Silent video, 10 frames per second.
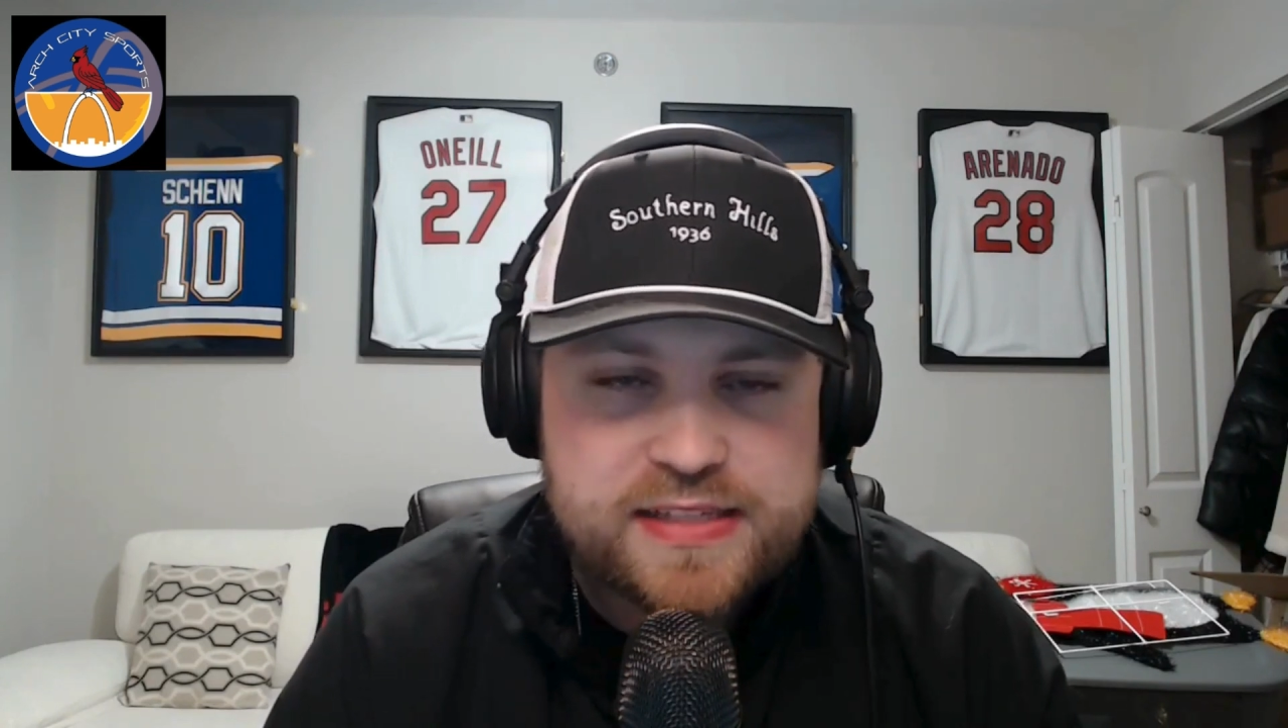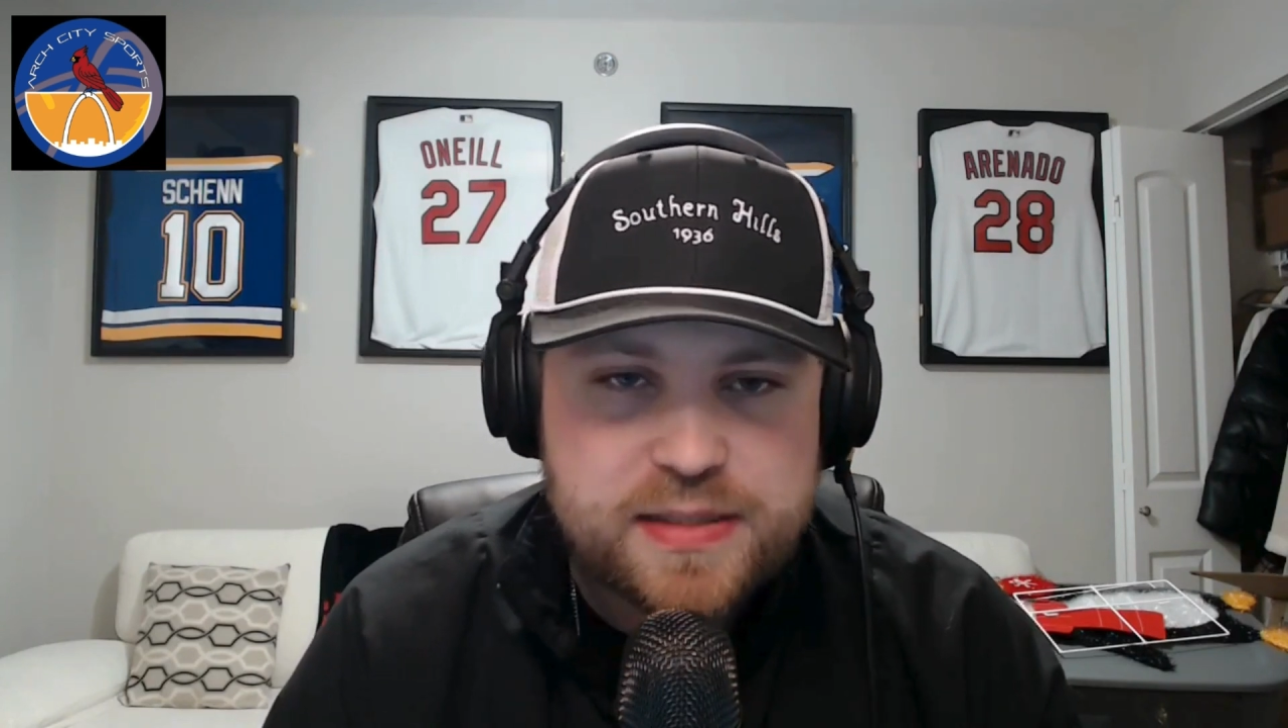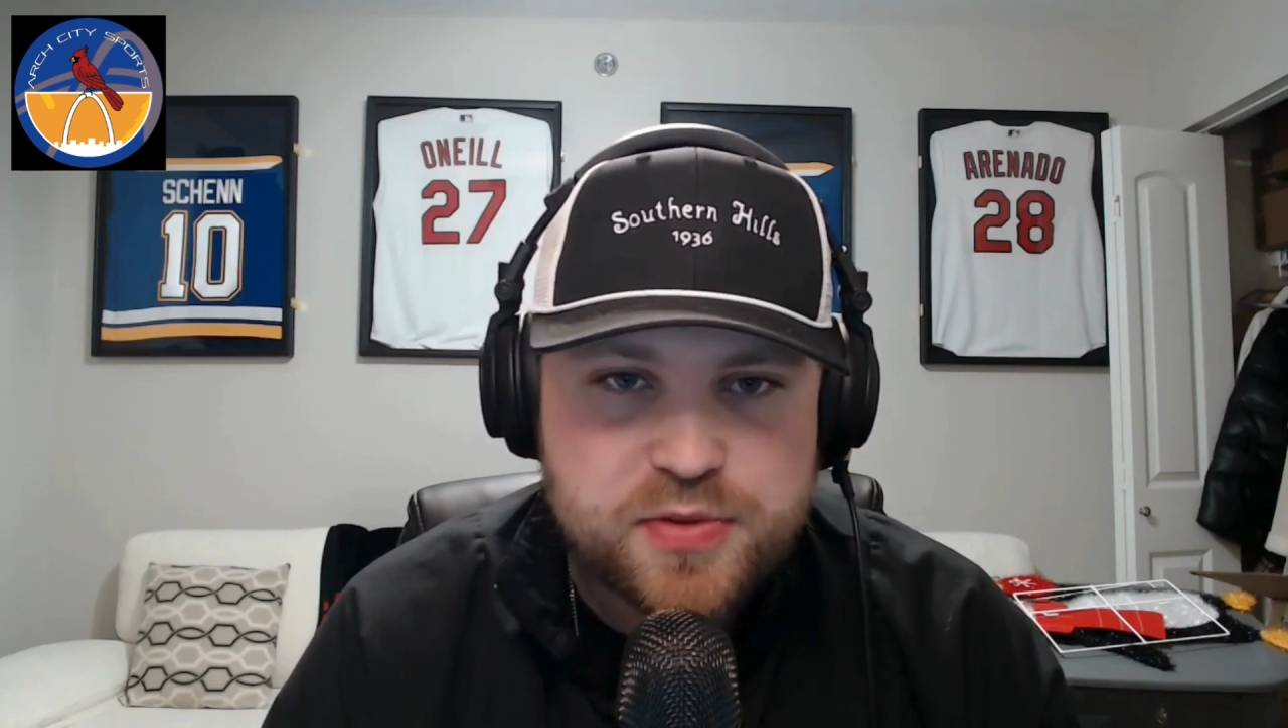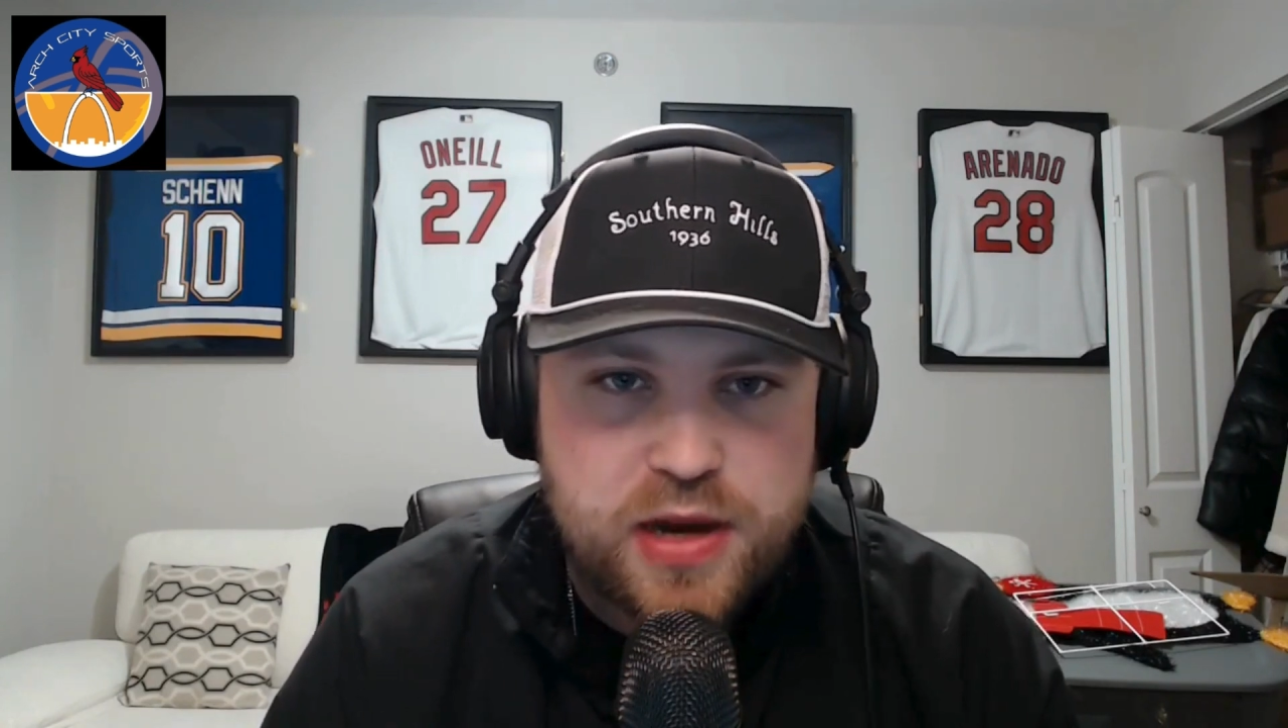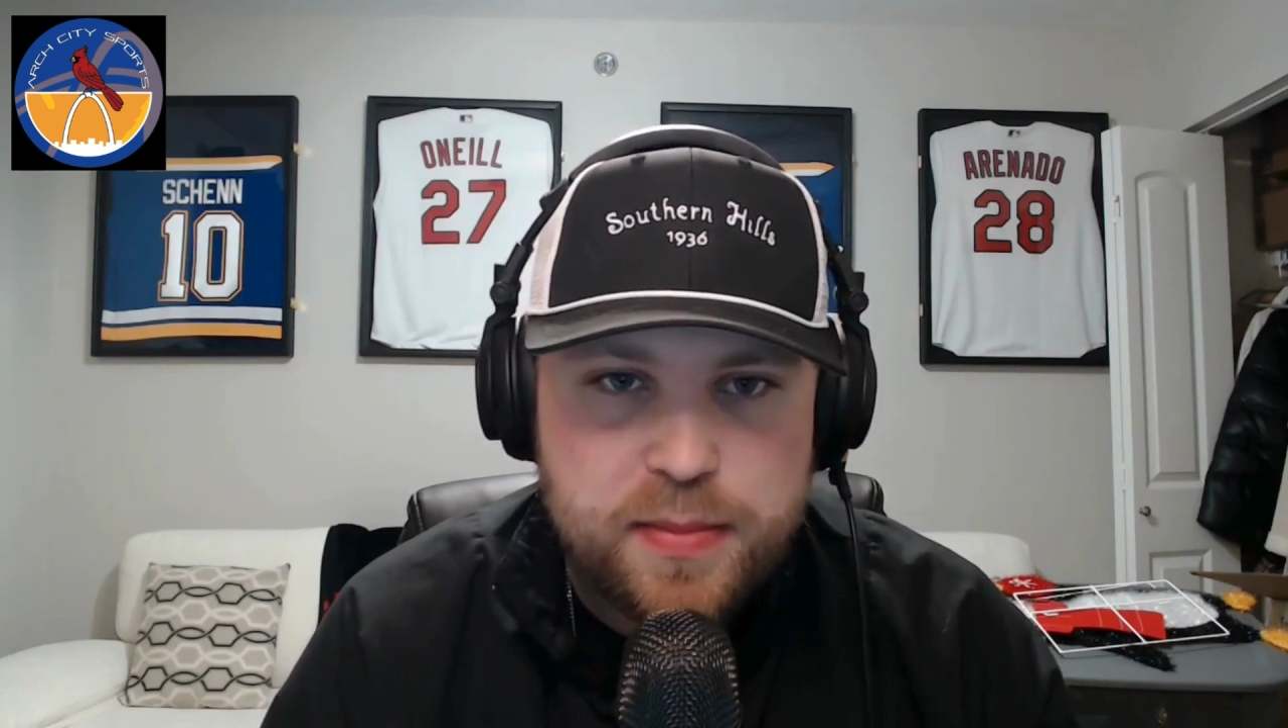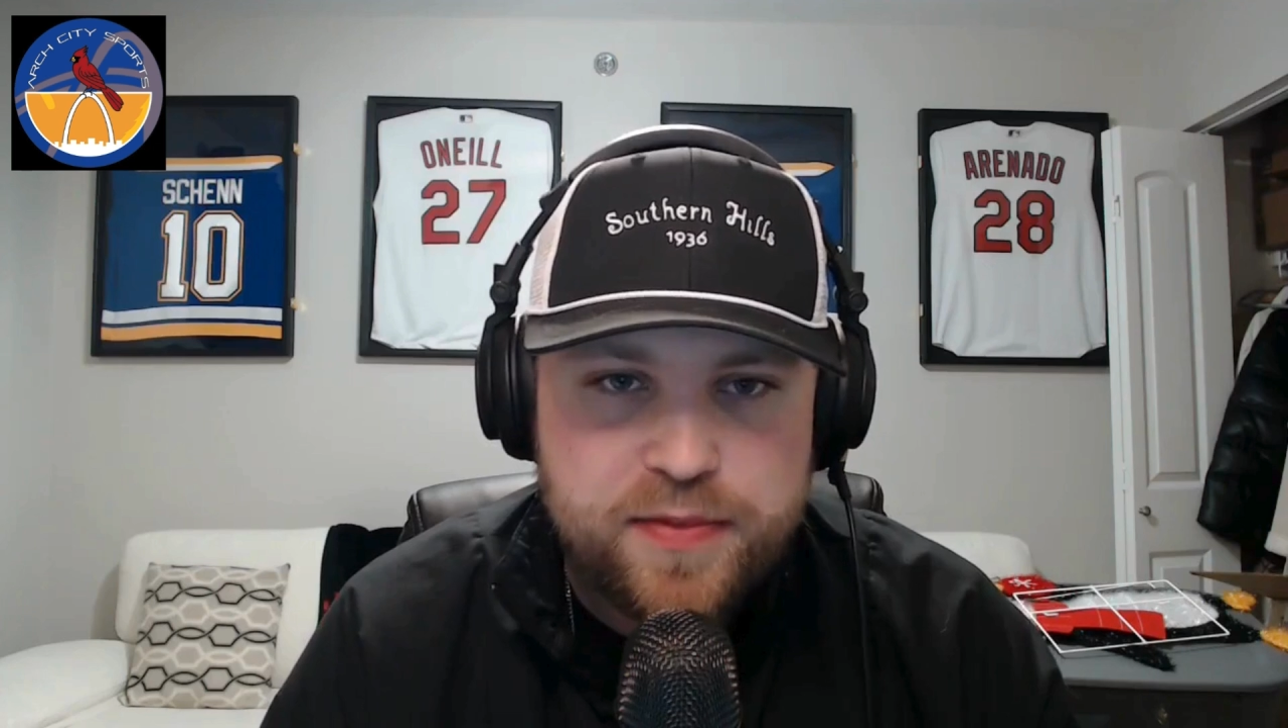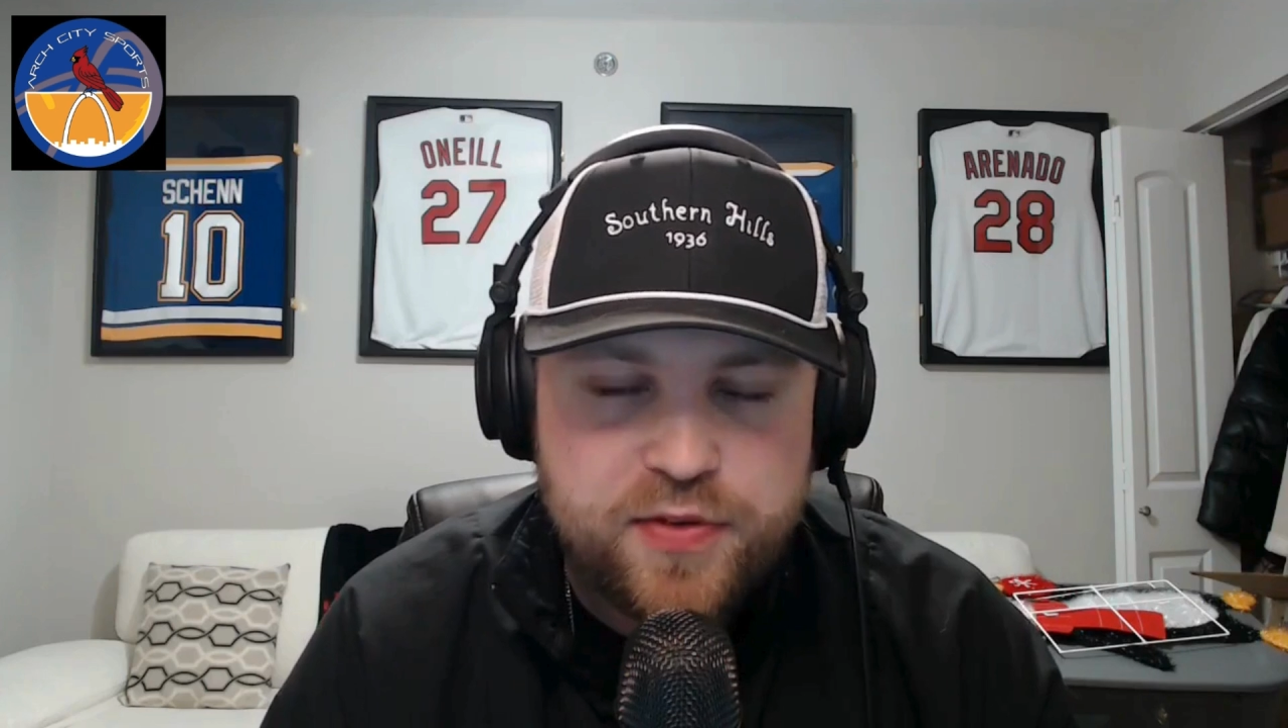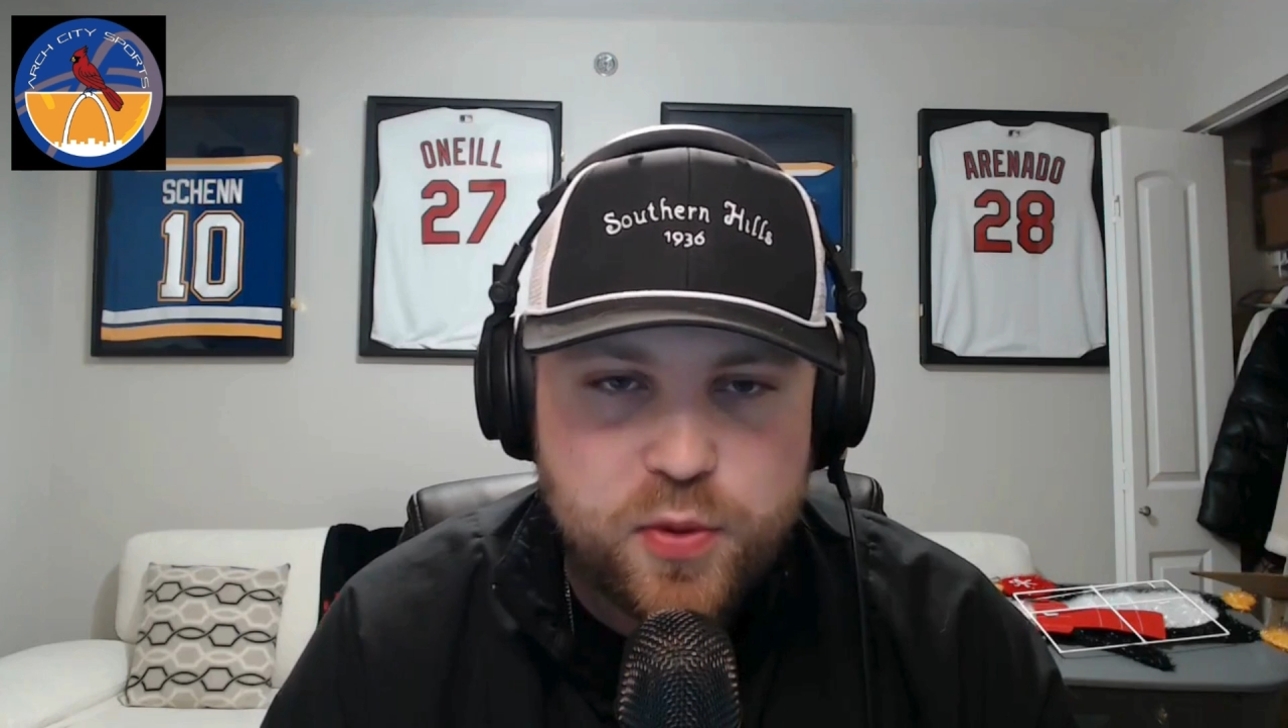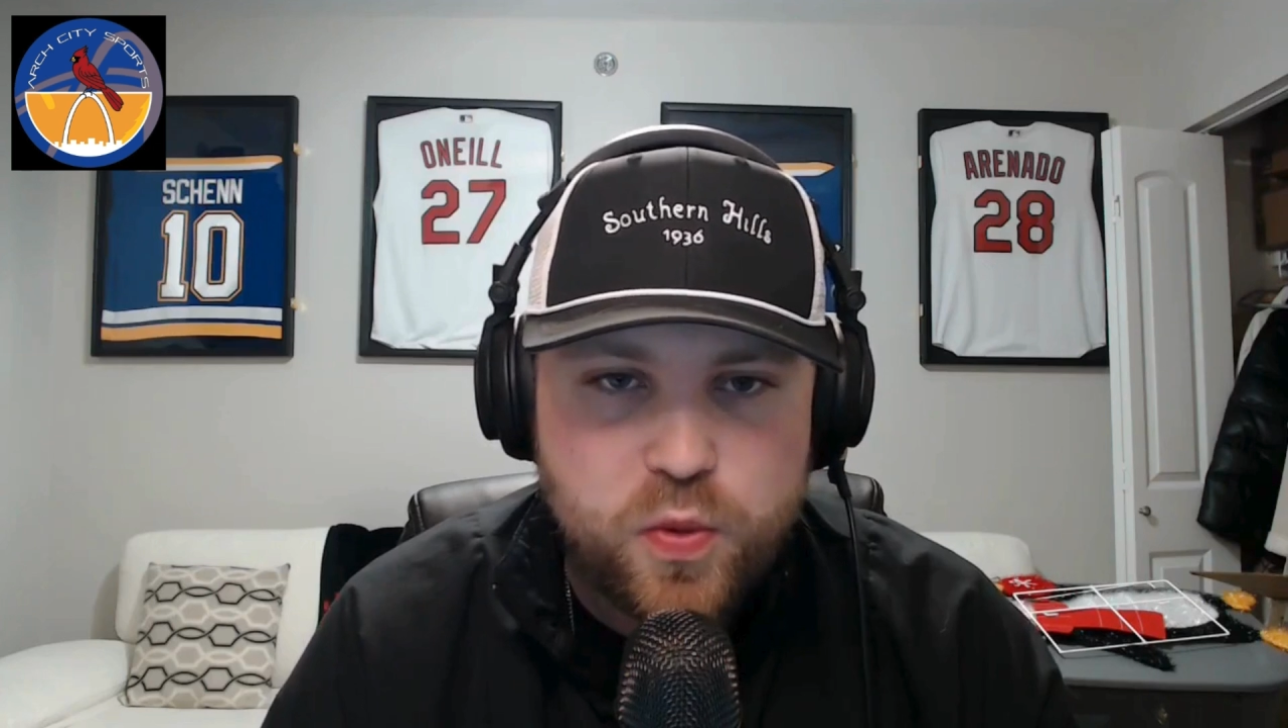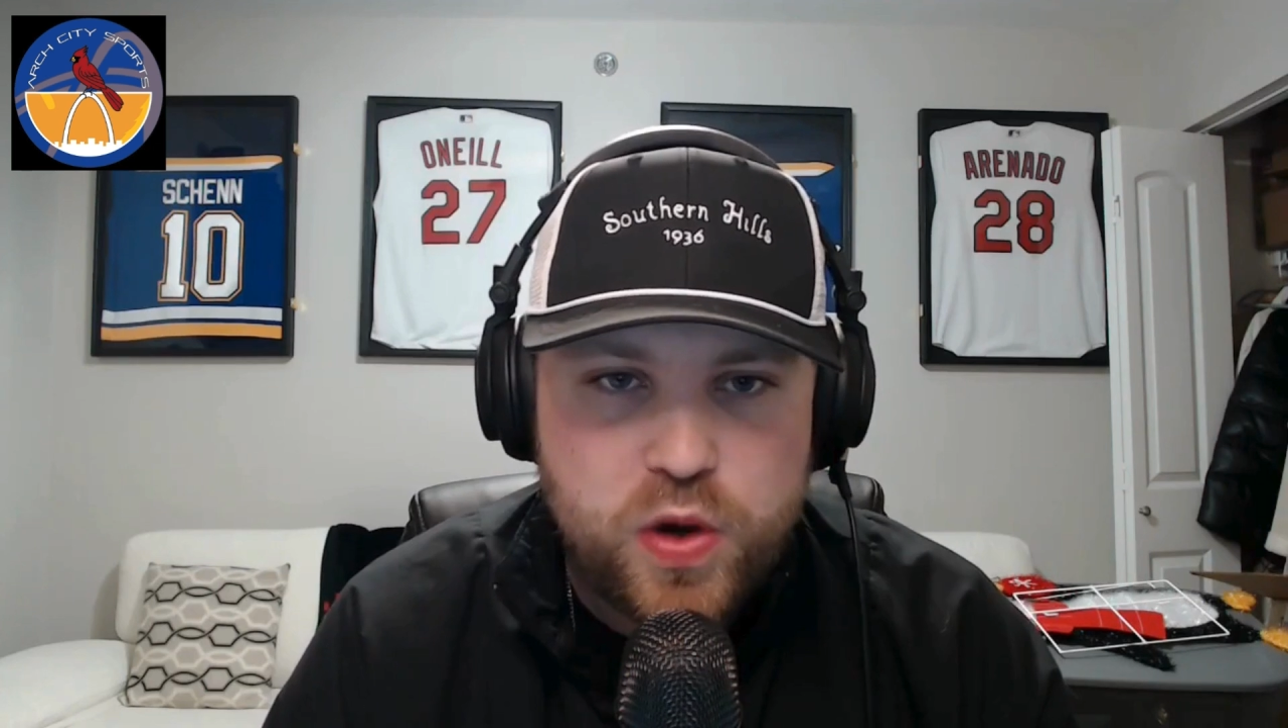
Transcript: subscribe if you were